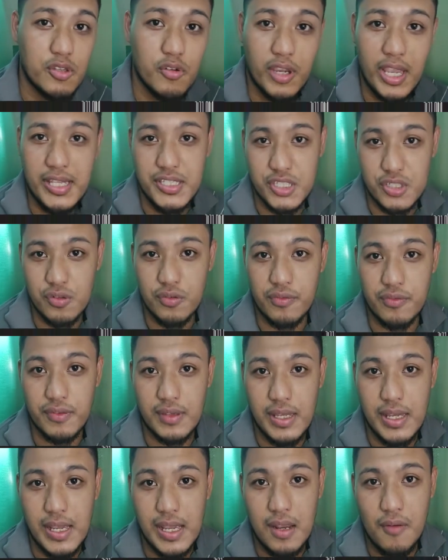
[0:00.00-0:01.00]
You can
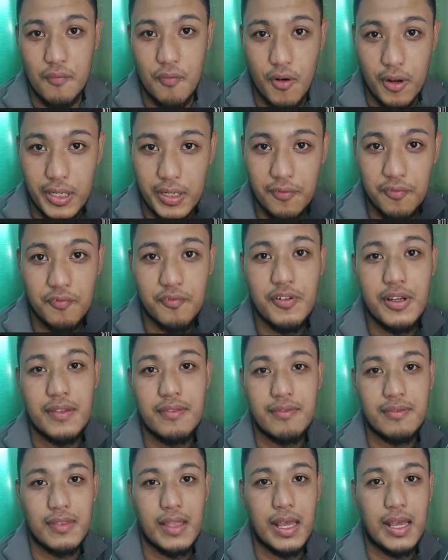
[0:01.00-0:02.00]
choose for the
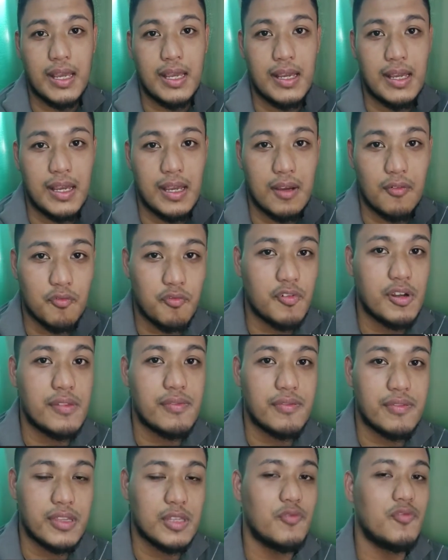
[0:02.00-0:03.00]
first
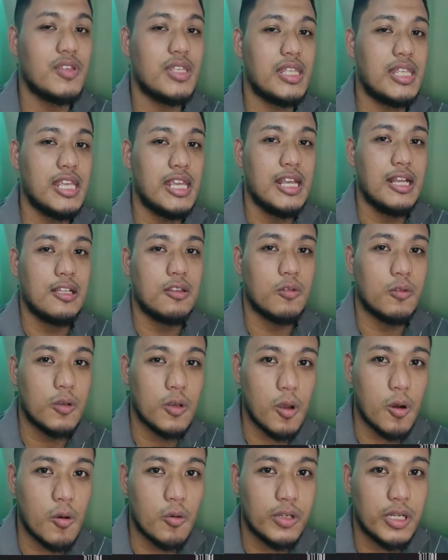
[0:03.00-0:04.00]
CV to
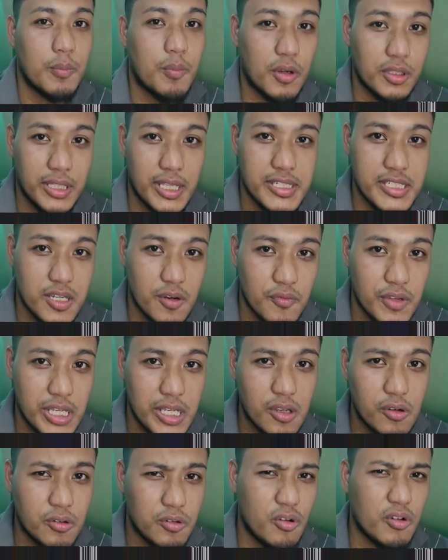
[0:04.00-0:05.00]
know the potential
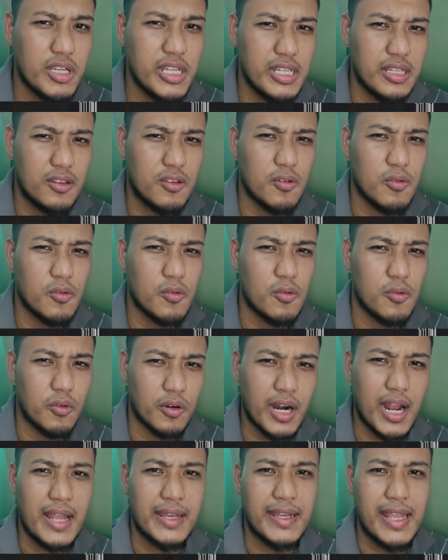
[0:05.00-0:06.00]
window. No need to
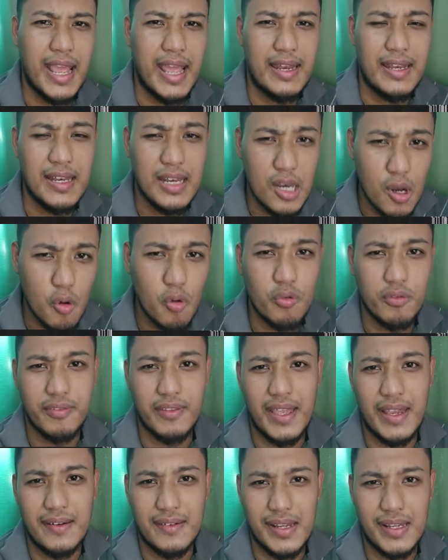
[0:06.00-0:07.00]
run at low
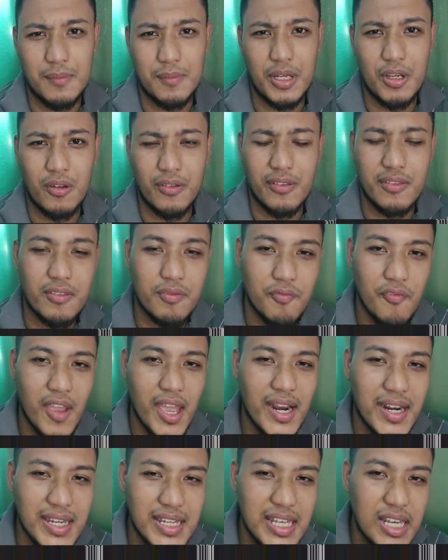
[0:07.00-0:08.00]
scan rate because it's
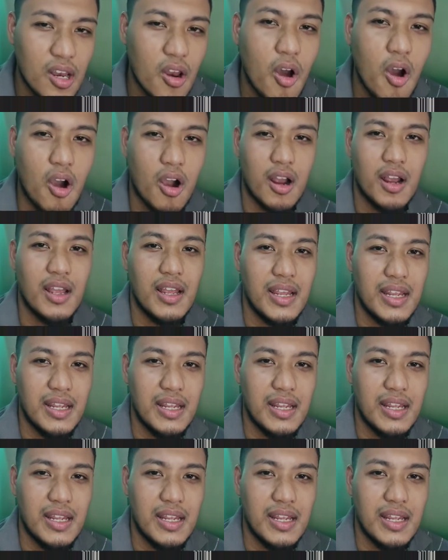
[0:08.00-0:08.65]
very long.